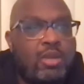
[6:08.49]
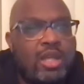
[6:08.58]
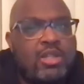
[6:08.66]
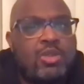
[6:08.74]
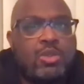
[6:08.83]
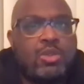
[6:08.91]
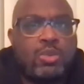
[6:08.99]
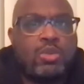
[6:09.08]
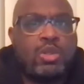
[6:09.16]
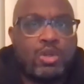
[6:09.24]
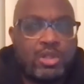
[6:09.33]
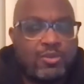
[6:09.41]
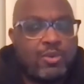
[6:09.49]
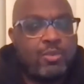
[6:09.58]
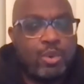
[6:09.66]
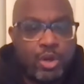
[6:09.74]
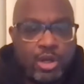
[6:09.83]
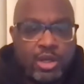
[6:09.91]
get to you know different
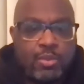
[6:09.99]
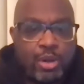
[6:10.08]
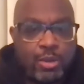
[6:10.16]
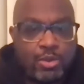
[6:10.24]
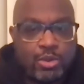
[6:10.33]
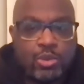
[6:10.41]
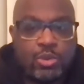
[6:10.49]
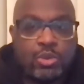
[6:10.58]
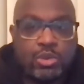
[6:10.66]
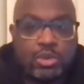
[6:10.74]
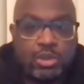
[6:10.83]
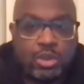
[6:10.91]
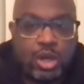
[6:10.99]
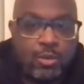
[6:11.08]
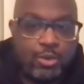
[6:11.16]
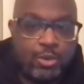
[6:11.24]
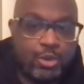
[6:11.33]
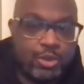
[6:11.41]
boarding and prep schools
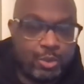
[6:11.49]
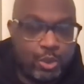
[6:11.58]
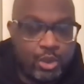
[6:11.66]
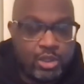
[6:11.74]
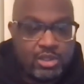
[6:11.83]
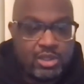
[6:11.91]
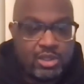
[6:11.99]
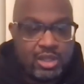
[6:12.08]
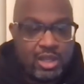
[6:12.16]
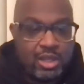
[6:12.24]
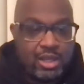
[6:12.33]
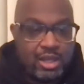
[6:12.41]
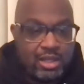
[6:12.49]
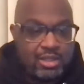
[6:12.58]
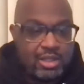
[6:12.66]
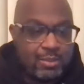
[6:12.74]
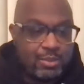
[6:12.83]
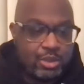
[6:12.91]
um, through sports in in
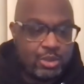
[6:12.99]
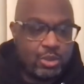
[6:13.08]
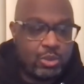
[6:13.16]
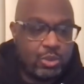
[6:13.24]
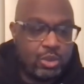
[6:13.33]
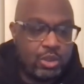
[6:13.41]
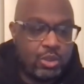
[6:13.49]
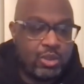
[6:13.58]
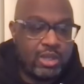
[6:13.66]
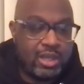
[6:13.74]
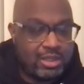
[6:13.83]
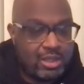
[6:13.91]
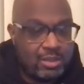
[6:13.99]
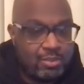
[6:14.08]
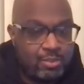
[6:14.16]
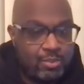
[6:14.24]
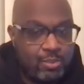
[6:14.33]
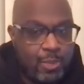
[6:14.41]
attempts to you know get to the
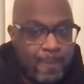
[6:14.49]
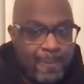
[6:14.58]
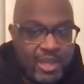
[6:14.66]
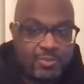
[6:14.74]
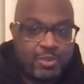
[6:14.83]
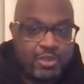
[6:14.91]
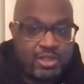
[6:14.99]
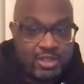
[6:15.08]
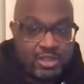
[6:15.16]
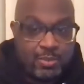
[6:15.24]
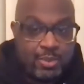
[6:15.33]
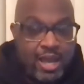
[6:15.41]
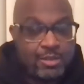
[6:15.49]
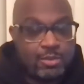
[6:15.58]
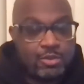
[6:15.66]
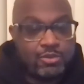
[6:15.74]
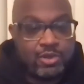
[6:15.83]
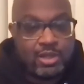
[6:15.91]
best position
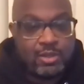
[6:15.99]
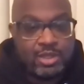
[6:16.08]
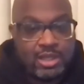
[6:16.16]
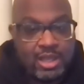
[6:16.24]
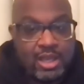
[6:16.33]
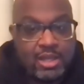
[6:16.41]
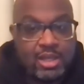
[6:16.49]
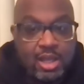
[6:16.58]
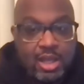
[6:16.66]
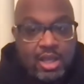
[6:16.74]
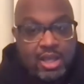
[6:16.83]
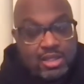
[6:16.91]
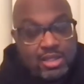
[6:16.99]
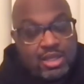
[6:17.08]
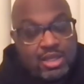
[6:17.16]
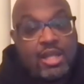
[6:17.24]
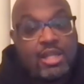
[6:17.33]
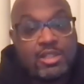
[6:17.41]
possible for them to get into
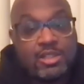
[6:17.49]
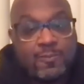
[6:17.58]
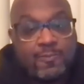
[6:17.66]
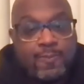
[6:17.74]
college.